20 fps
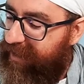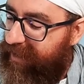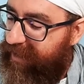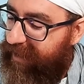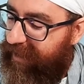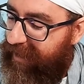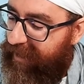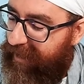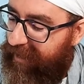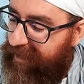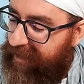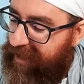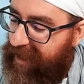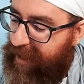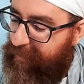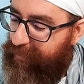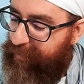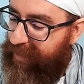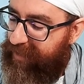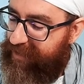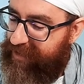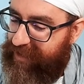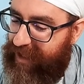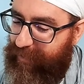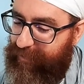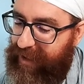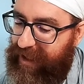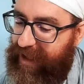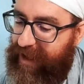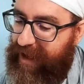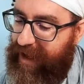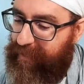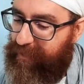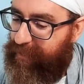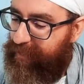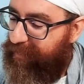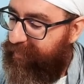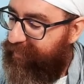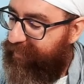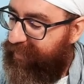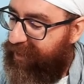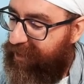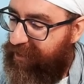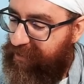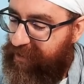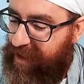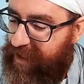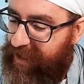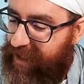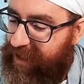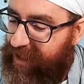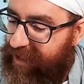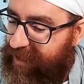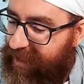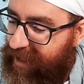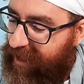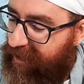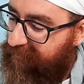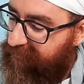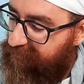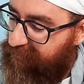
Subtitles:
numbers come in num already, yeah.